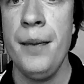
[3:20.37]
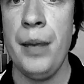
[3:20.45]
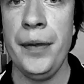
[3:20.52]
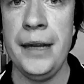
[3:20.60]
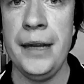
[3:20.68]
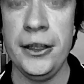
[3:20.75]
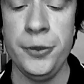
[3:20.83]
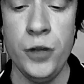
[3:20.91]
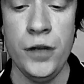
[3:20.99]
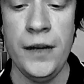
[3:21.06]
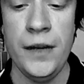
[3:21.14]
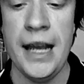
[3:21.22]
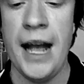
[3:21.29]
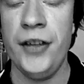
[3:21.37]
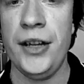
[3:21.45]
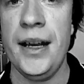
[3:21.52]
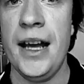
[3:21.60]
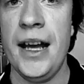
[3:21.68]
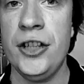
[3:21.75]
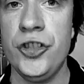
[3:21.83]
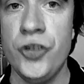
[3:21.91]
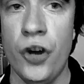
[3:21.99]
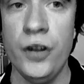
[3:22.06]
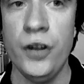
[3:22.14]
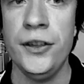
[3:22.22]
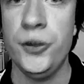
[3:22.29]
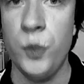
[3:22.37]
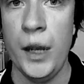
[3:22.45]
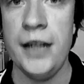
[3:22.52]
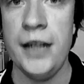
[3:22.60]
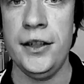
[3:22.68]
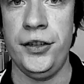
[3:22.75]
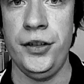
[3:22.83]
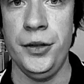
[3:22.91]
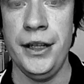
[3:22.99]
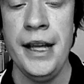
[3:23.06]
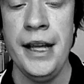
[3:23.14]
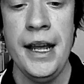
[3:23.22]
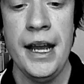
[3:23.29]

but this movie has a strong sweetness to it.